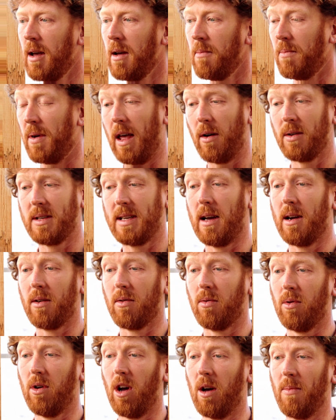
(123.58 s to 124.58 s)
But that was how I
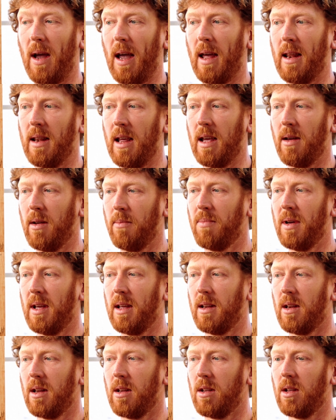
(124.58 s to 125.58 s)
grew up, and it
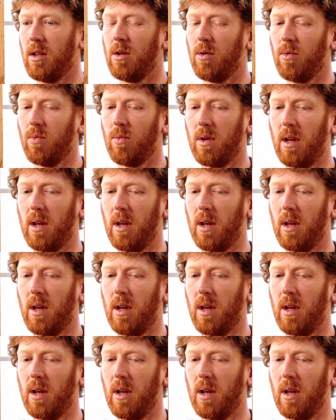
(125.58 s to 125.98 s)
but you